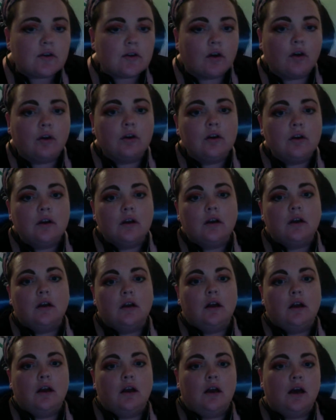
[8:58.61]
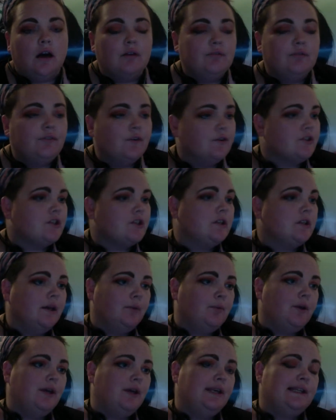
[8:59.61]
So
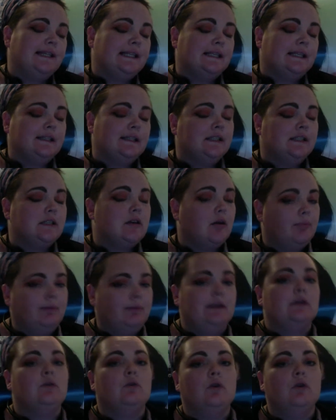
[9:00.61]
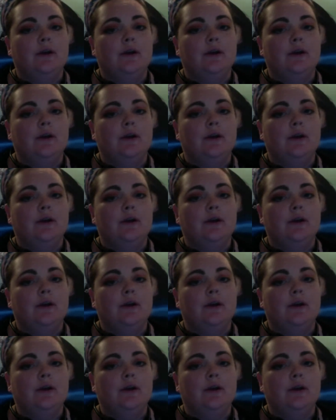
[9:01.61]
unfortunately, with topical